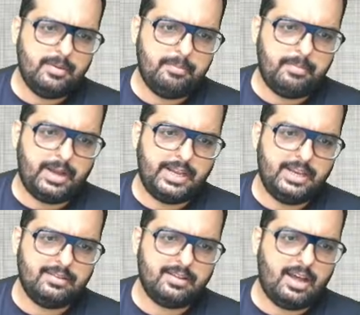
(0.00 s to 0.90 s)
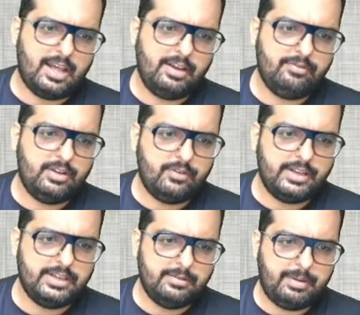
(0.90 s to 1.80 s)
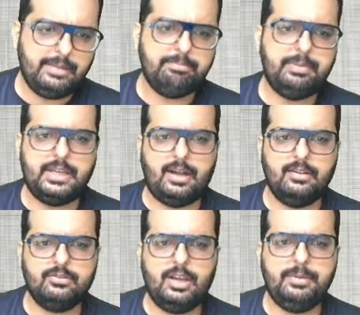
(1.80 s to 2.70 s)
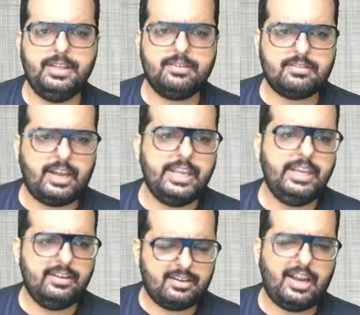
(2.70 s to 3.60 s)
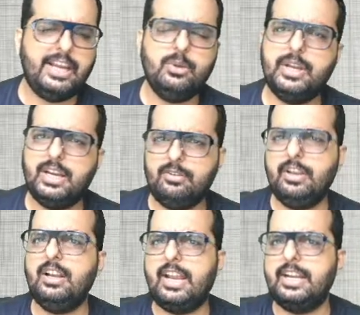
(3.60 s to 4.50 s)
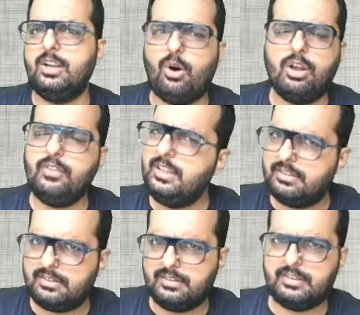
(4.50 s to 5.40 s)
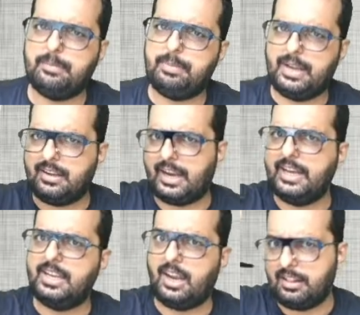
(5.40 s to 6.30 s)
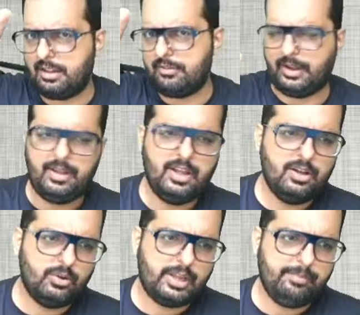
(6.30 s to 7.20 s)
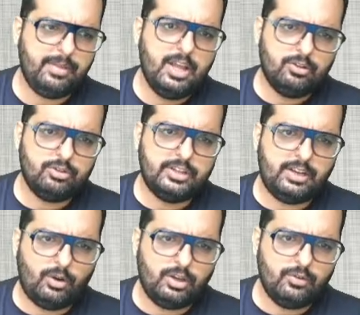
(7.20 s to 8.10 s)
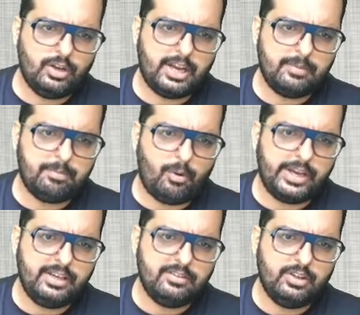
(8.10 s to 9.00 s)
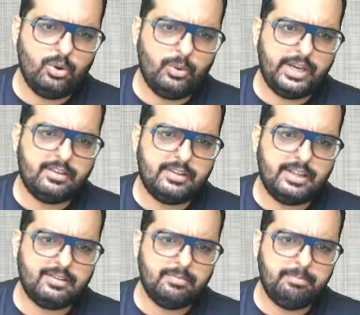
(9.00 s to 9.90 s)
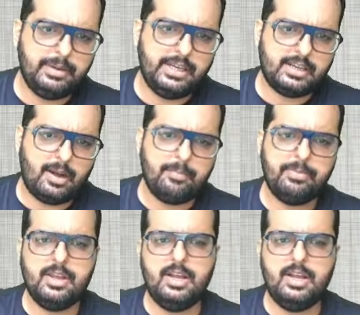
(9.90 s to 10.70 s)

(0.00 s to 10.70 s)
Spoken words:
minus RF divided by beta. So let me just try doing it. We'll get it, or we'll just skip it and try it in another way. Okay. So then what you will get, 0.086 beta